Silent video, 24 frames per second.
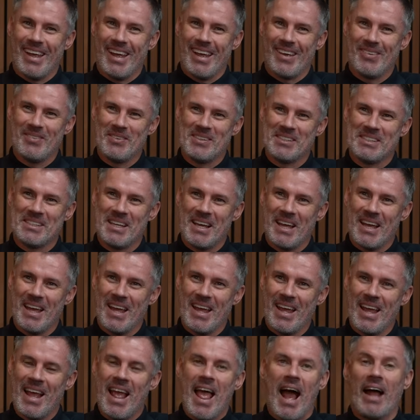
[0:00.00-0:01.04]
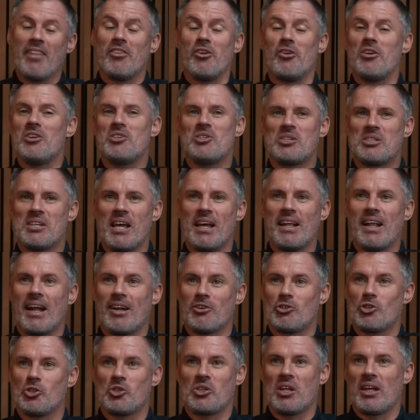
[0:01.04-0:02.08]
It was, and the reason I say that, I
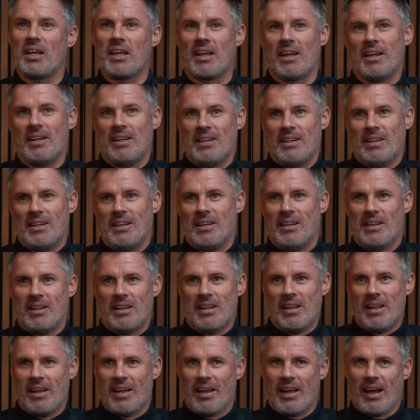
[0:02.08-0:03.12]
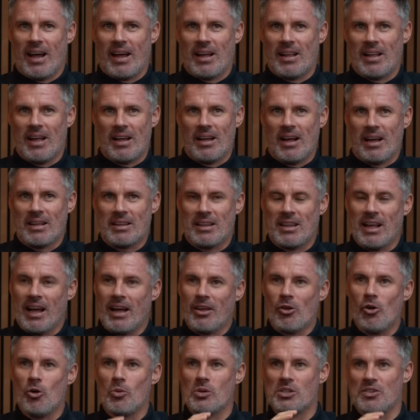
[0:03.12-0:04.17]
just think, I
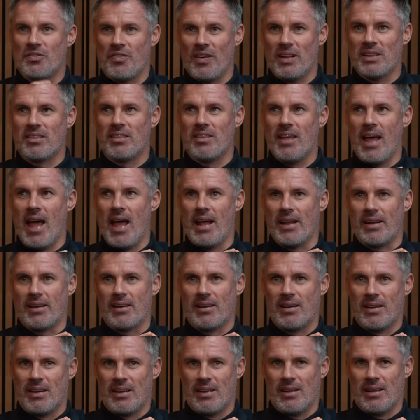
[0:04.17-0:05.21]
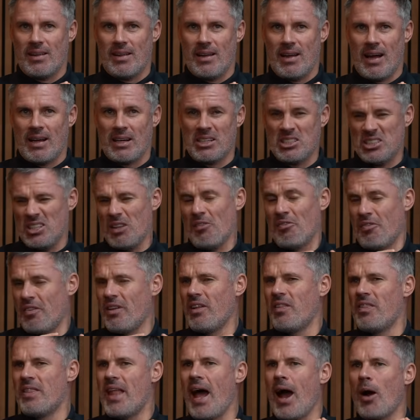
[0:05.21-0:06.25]
always felt then, and I still feel
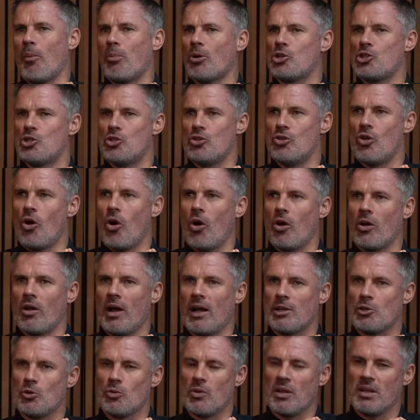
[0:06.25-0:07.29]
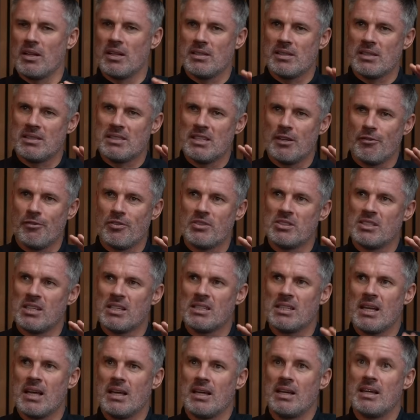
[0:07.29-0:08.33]
now, but it's not, I don't think that the difference
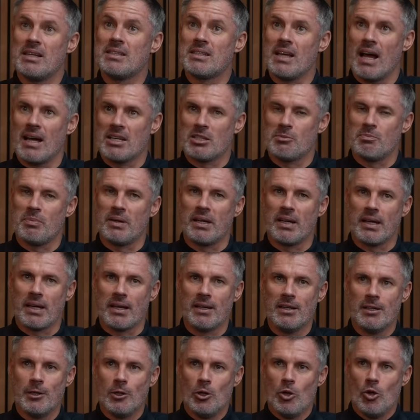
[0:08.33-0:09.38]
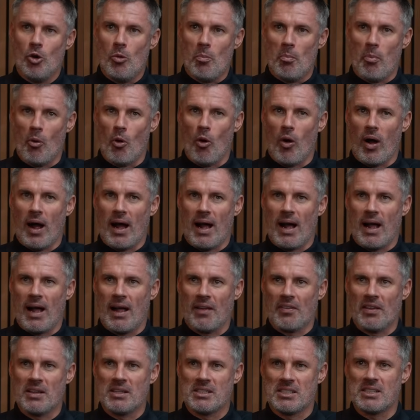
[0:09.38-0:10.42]
is as big. But I
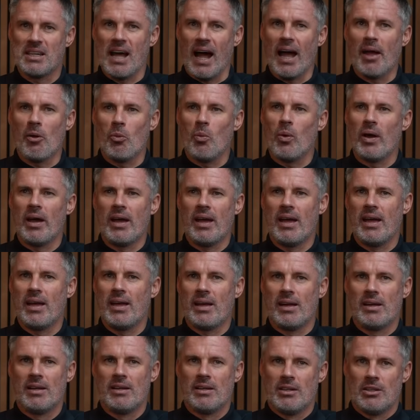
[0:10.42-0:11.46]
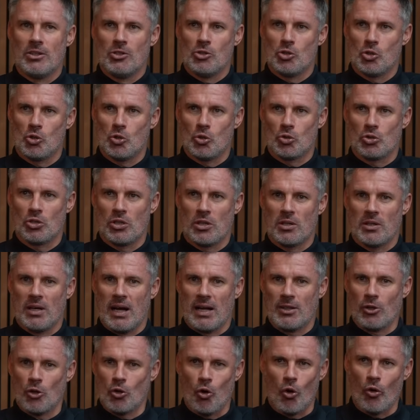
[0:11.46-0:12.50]
think Sky were sort of
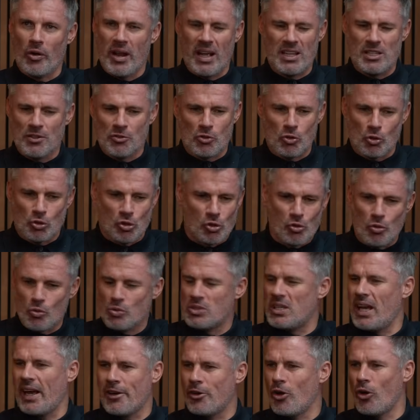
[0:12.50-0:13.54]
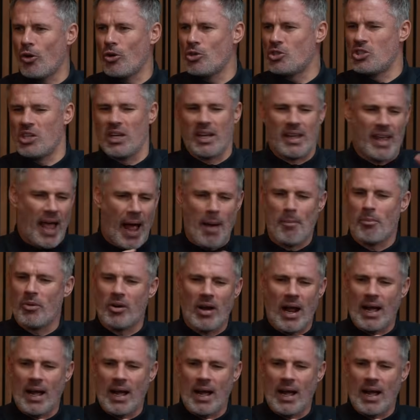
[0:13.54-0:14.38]
at the cutting edge of sort of new technology and camera